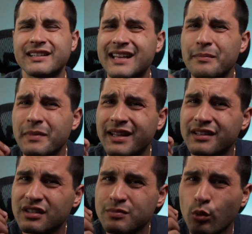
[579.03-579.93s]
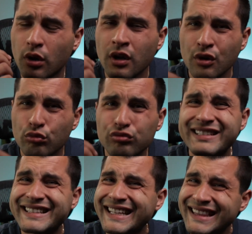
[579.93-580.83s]
Does that mean that there's more
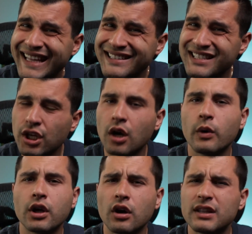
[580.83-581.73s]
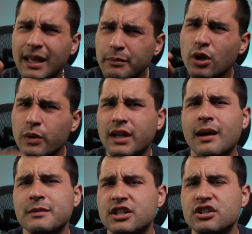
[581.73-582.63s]
risky lending going on? Let me know in the
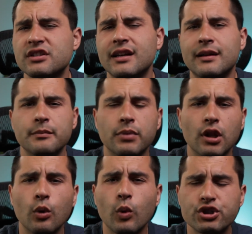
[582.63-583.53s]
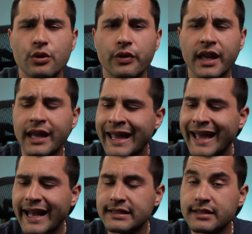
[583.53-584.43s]
comment section down below what you think.
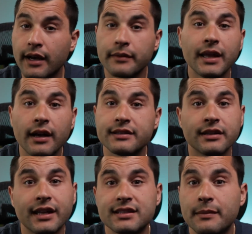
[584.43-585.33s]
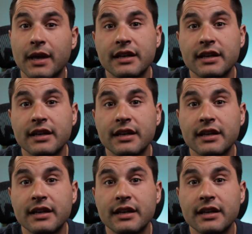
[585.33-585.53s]
And yeah, until next time,